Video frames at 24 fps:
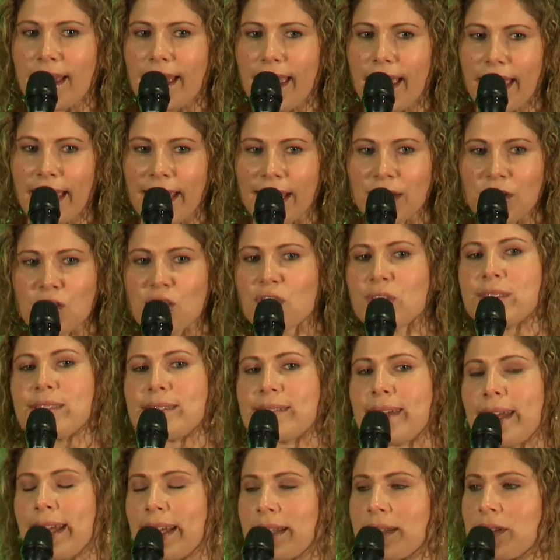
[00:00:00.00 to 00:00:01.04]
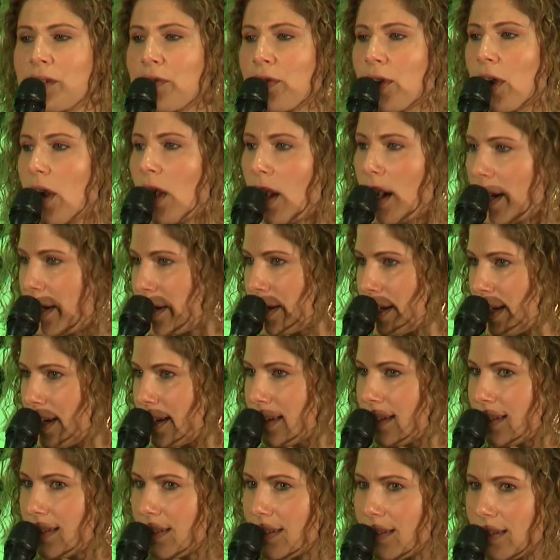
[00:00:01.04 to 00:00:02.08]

H stands for honor.